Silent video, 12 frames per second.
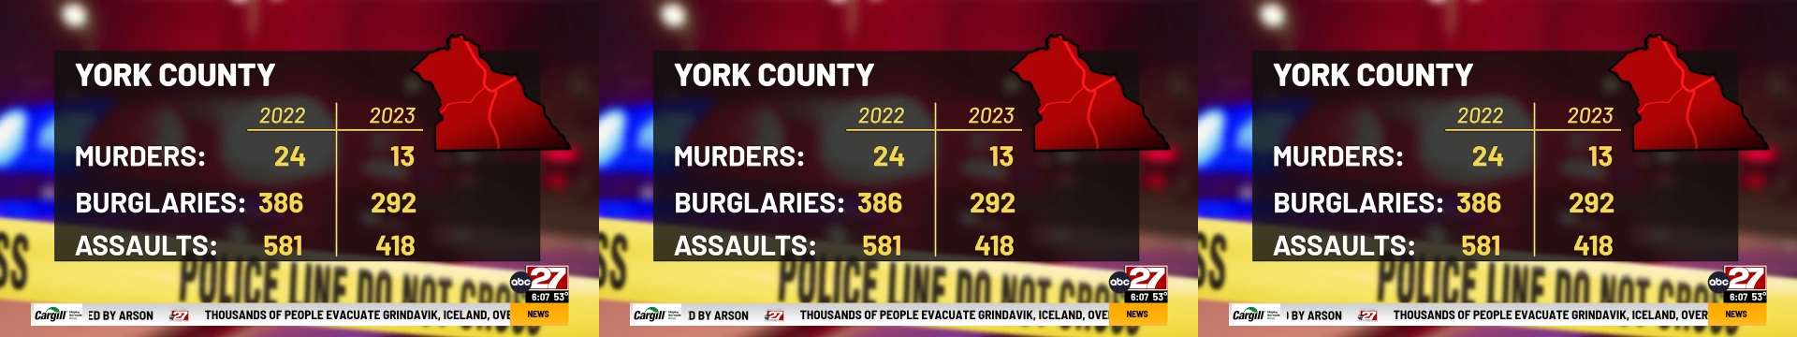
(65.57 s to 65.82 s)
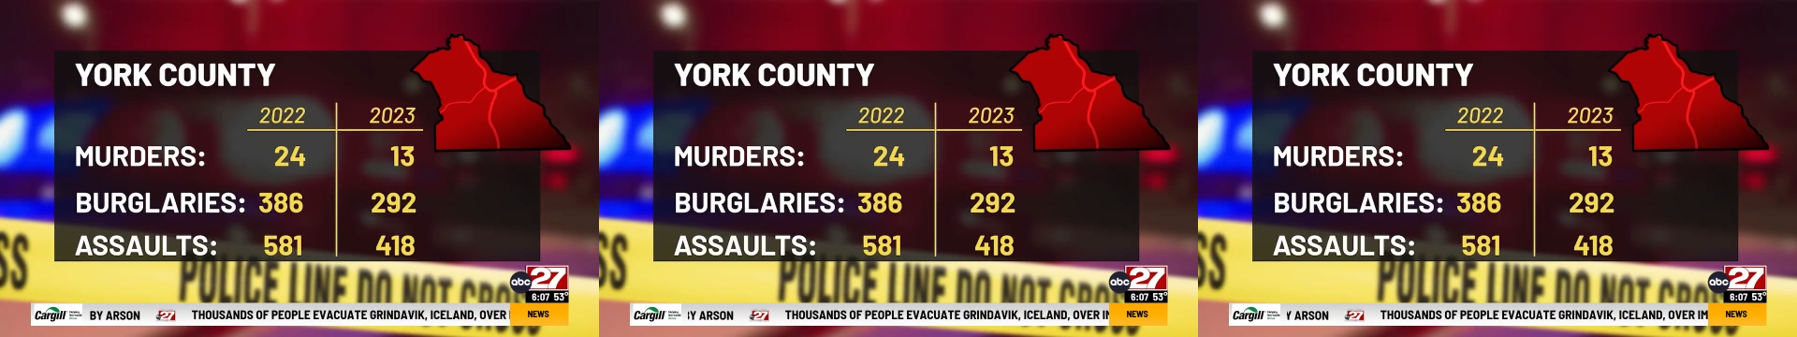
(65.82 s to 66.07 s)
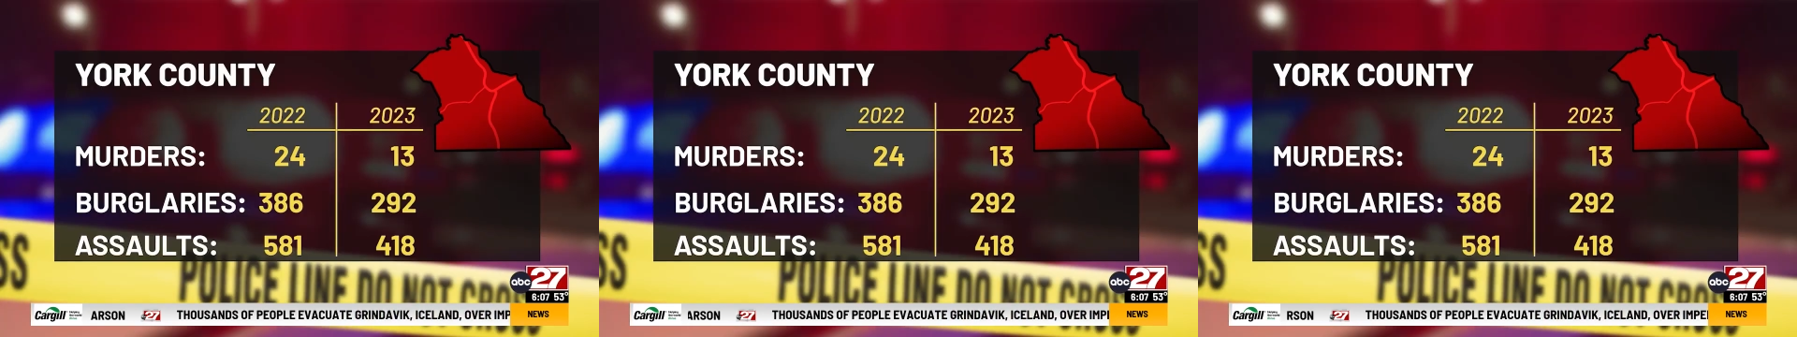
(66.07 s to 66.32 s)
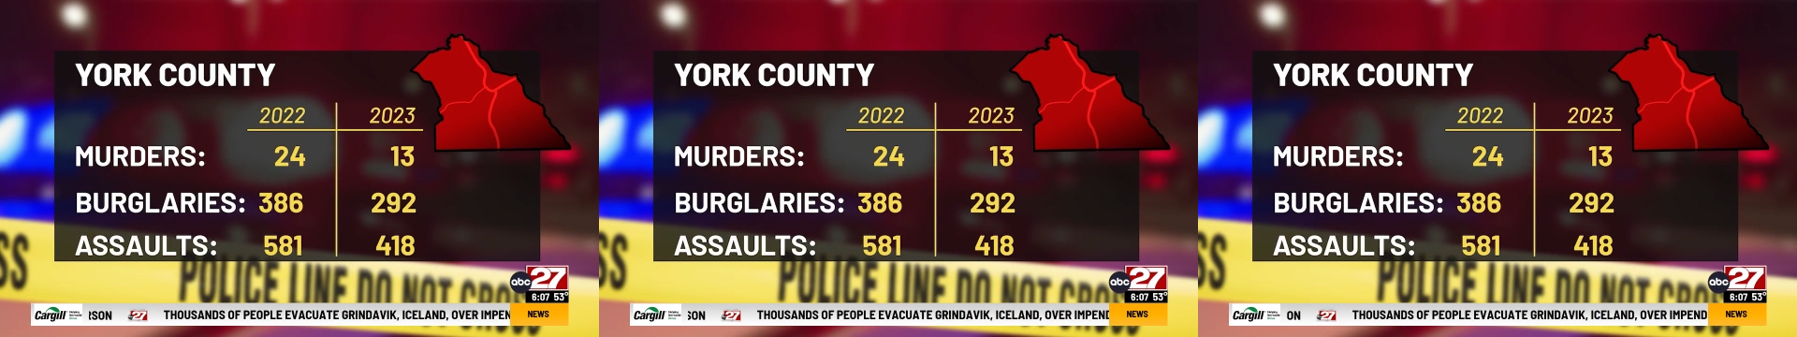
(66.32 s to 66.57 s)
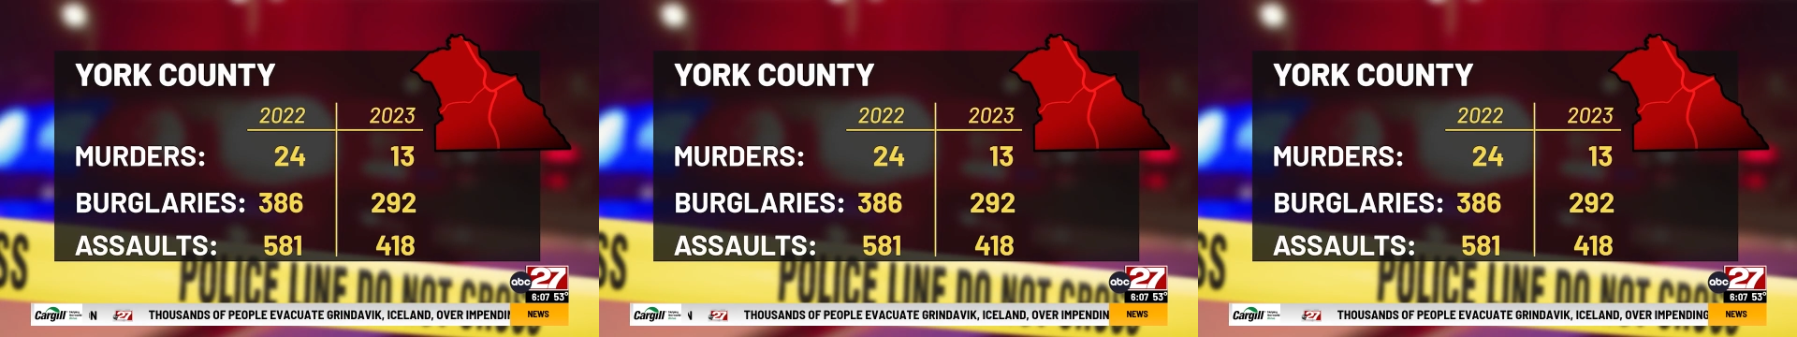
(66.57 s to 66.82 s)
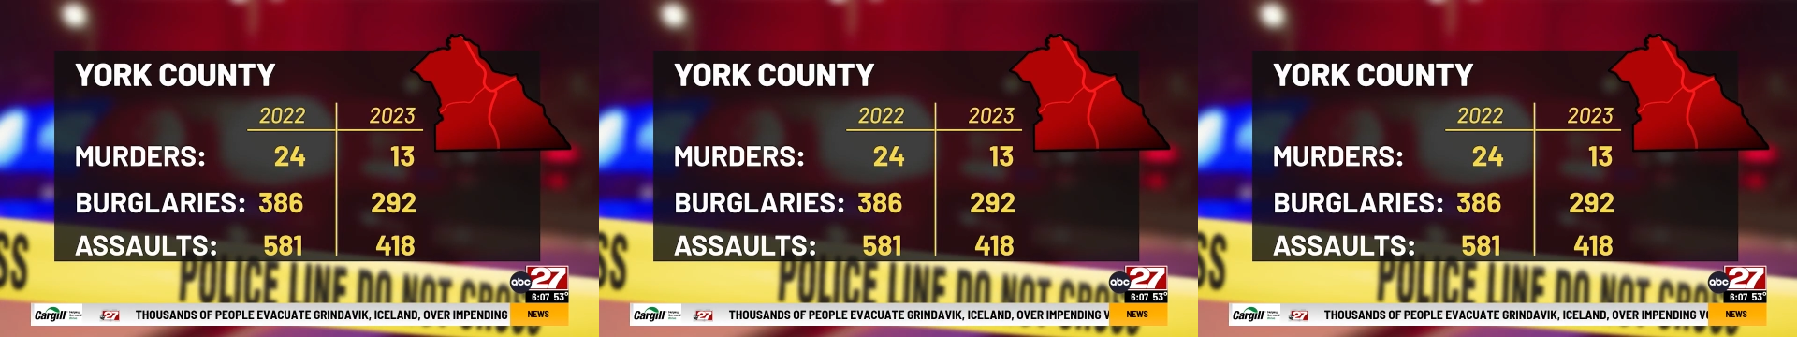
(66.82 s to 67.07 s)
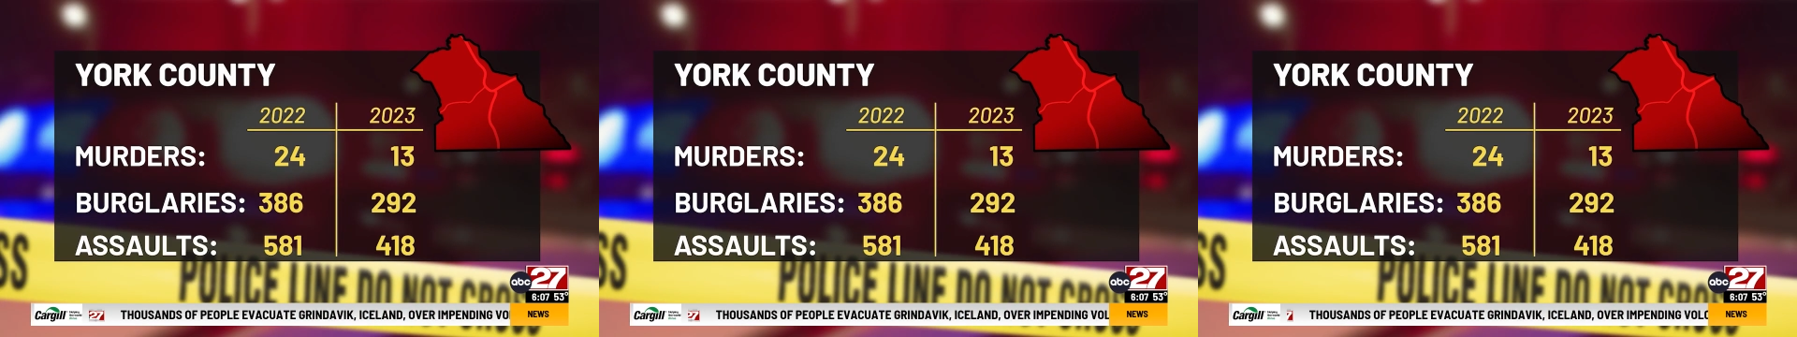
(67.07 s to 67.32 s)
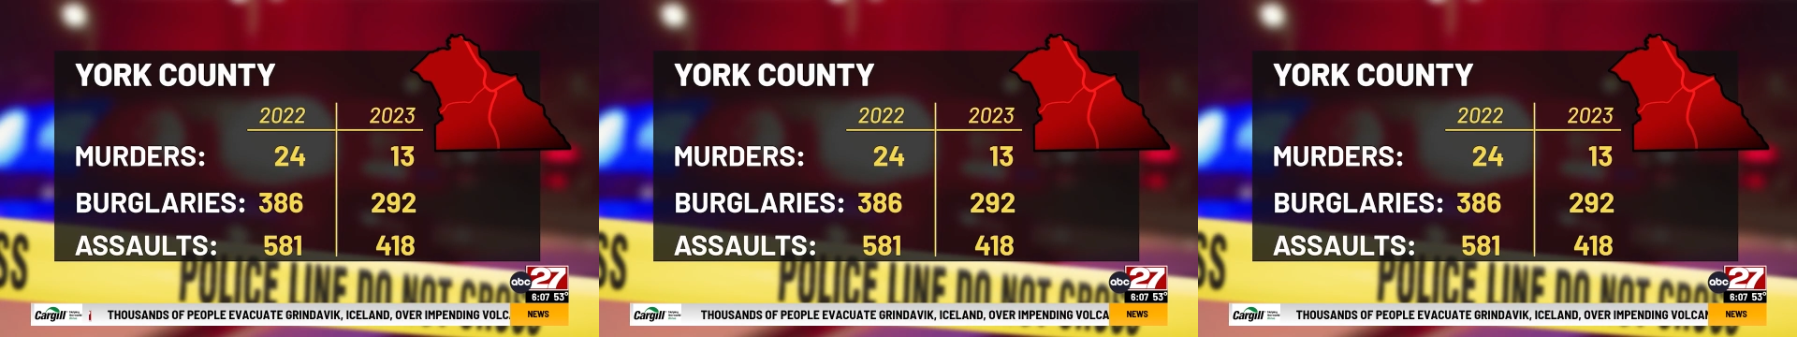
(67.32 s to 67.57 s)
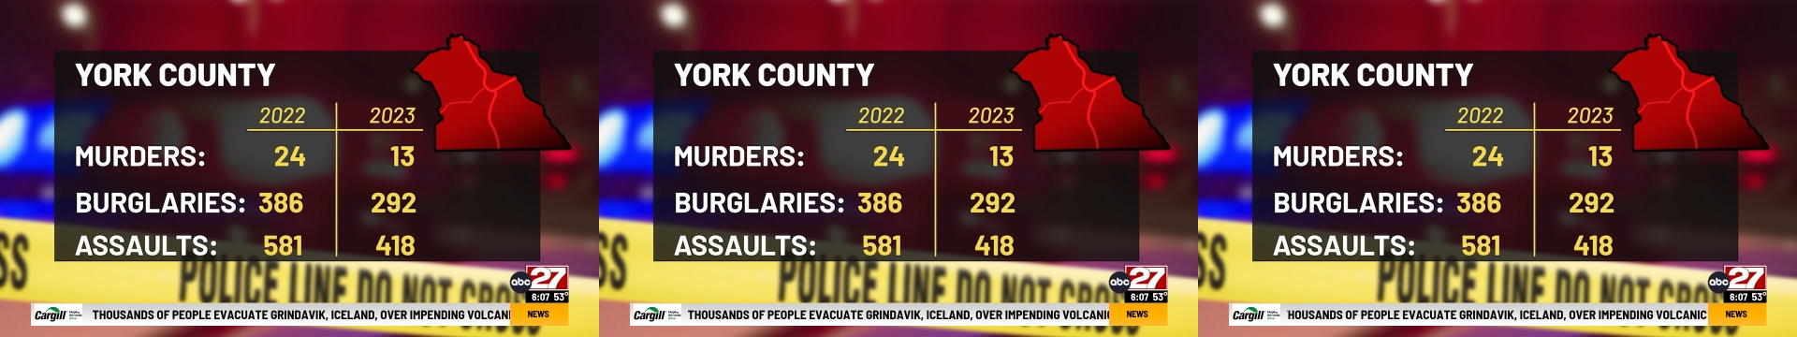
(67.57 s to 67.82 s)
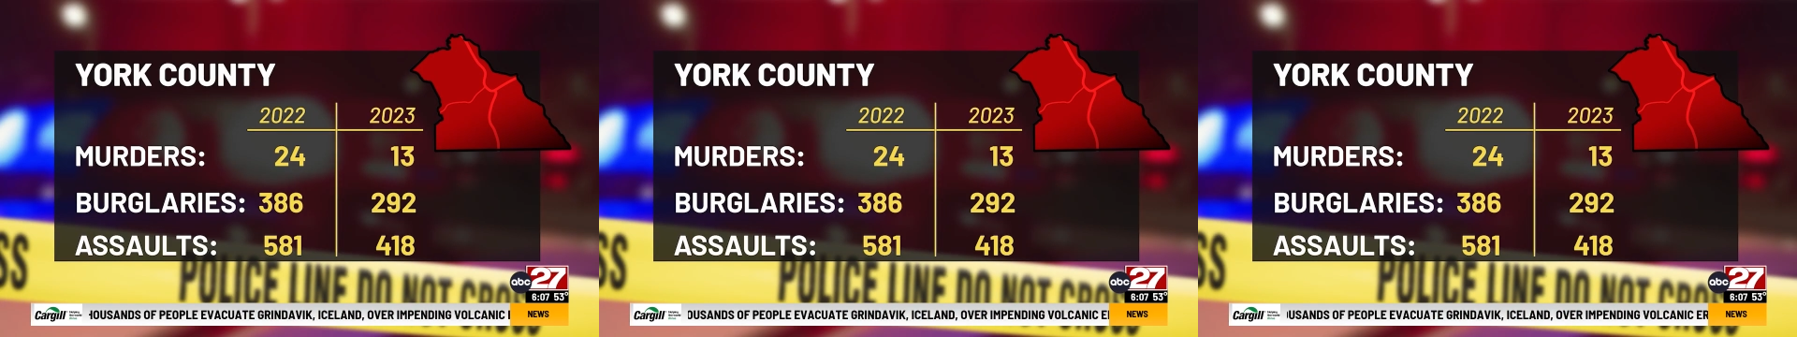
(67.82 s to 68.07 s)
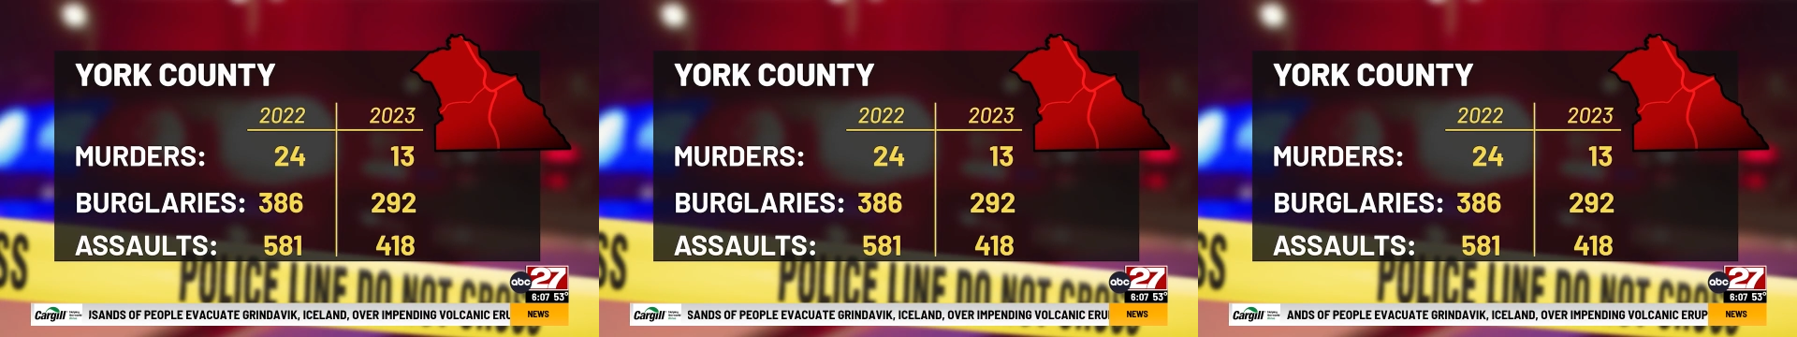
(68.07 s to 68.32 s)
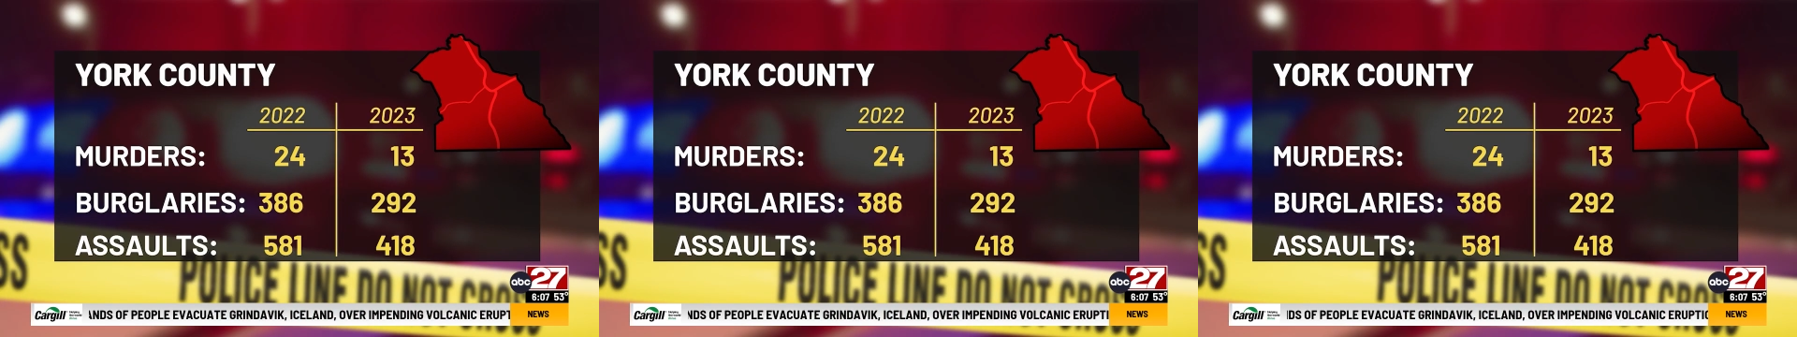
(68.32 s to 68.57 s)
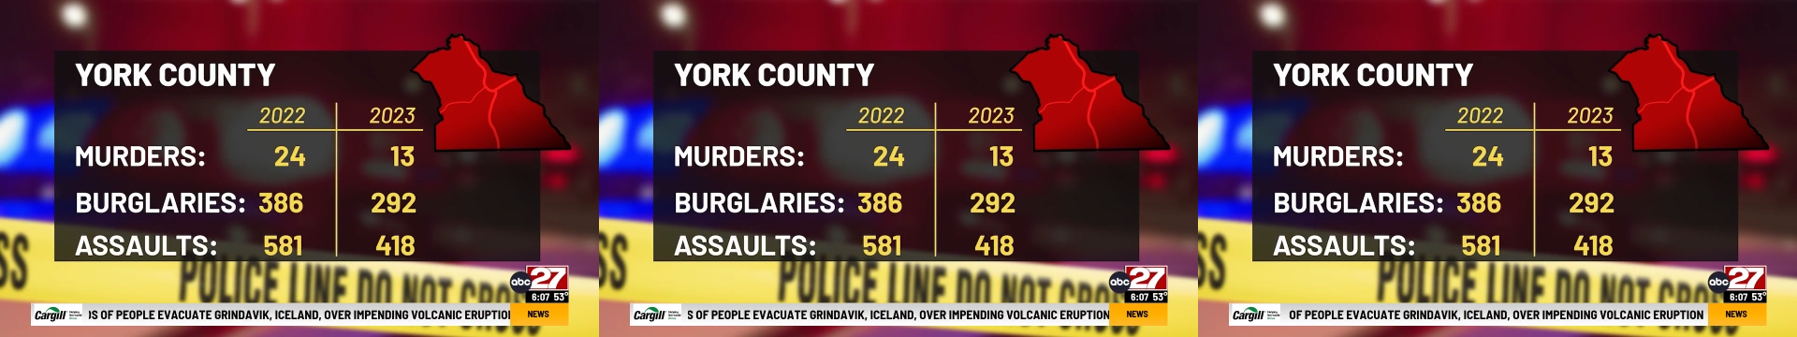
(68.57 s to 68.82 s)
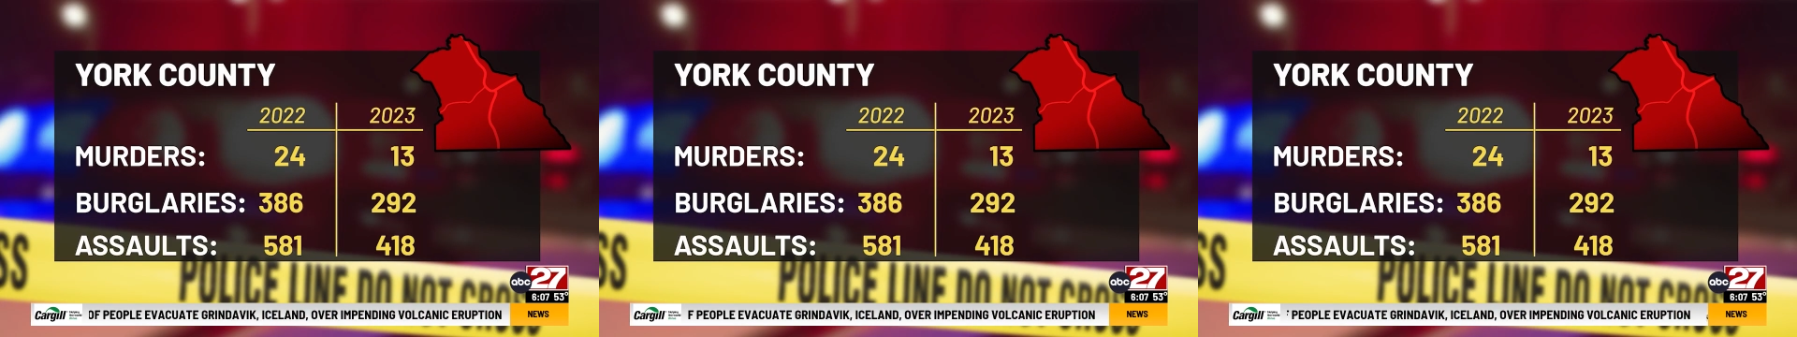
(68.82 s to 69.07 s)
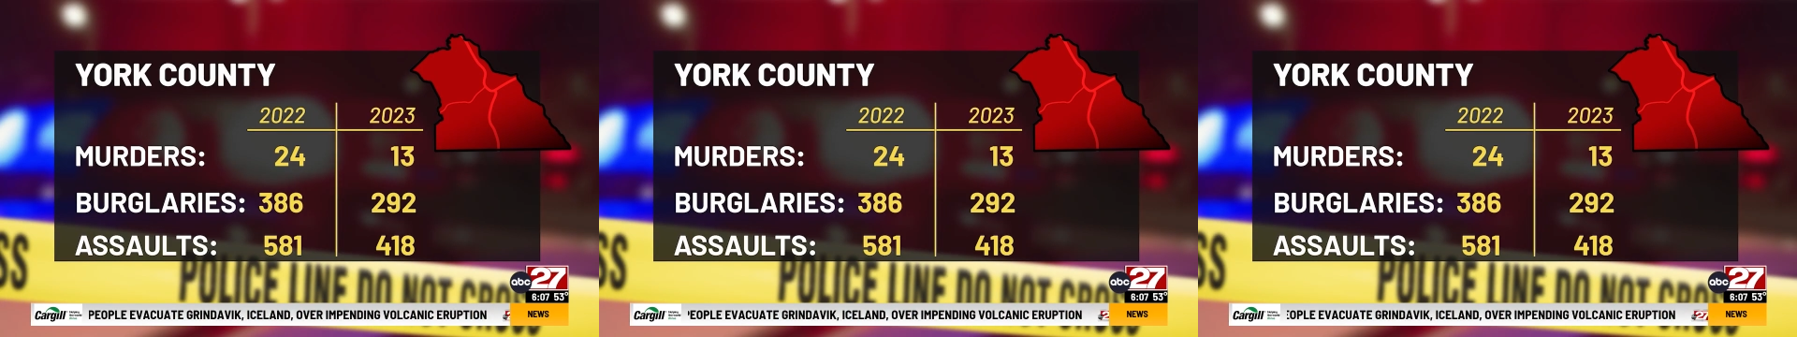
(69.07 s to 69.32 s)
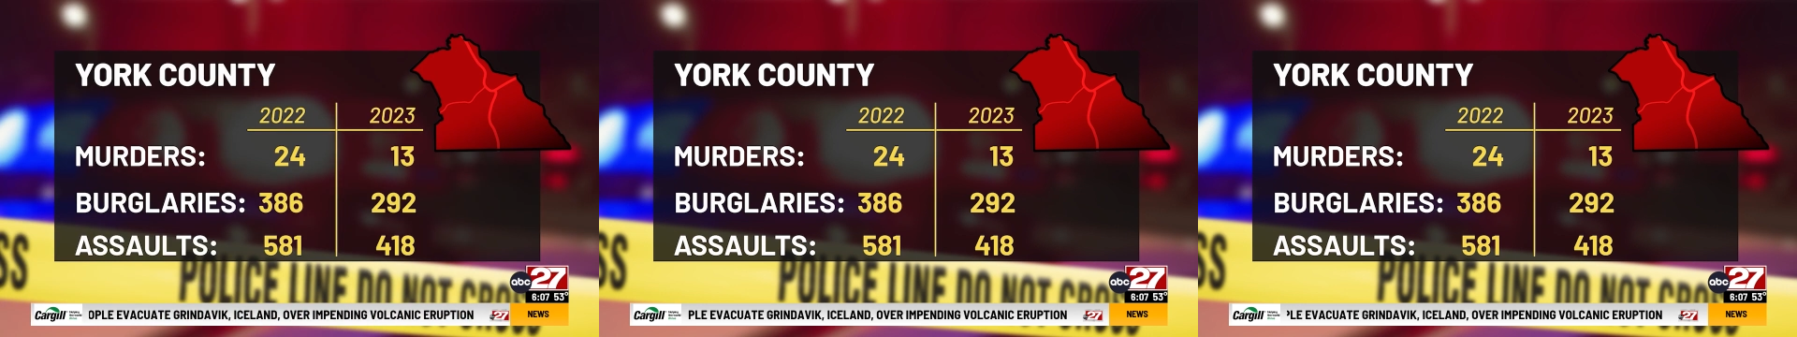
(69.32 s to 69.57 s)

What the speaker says: No face is visible, so there are no lips to read.